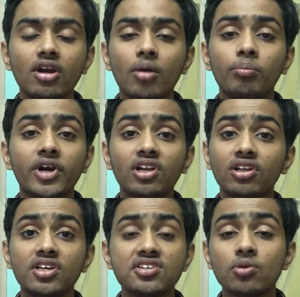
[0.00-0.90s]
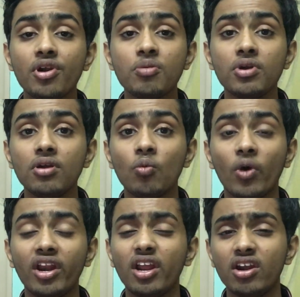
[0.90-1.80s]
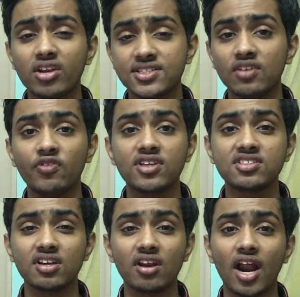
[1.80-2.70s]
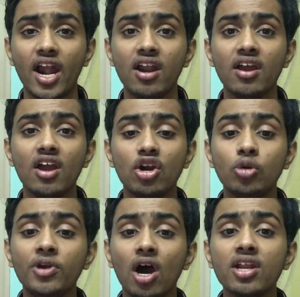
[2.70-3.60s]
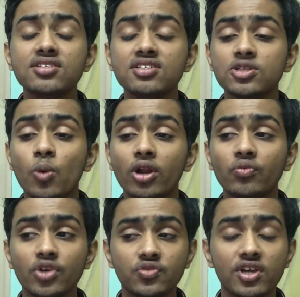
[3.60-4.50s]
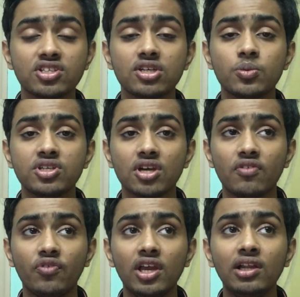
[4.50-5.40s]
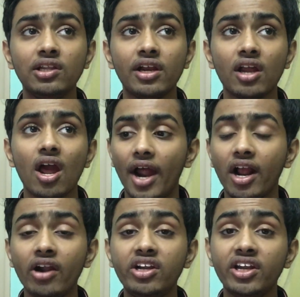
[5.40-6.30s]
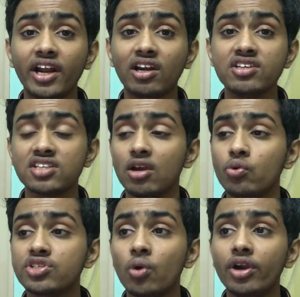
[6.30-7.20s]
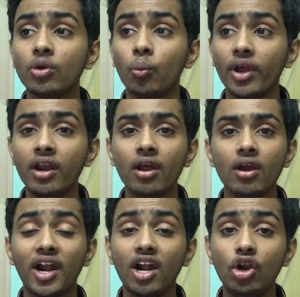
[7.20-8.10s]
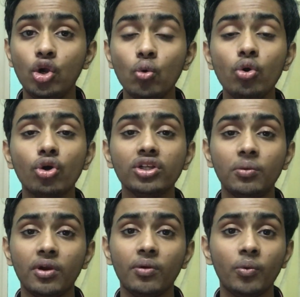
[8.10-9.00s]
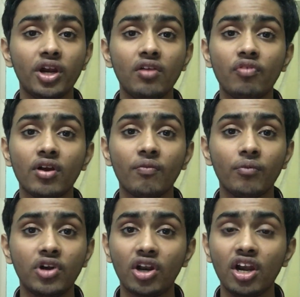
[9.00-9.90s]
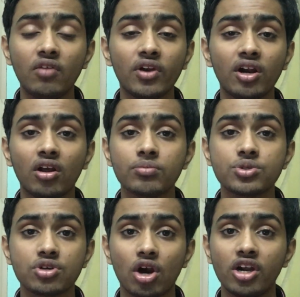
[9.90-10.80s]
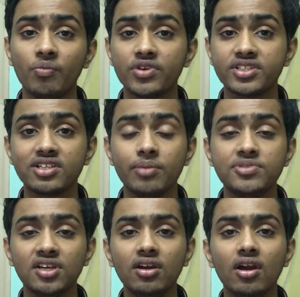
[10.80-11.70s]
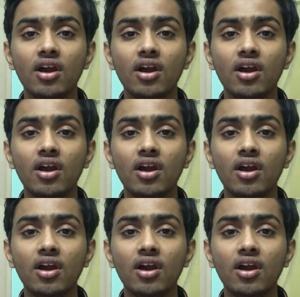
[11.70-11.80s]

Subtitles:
But this is going to be one interesting fixture, and to be honest, this is one of those fixtures which I feel that I can't directly say who is going to win, but I do know that we're in for a treat when it comes to Tottenham versus Leipzig.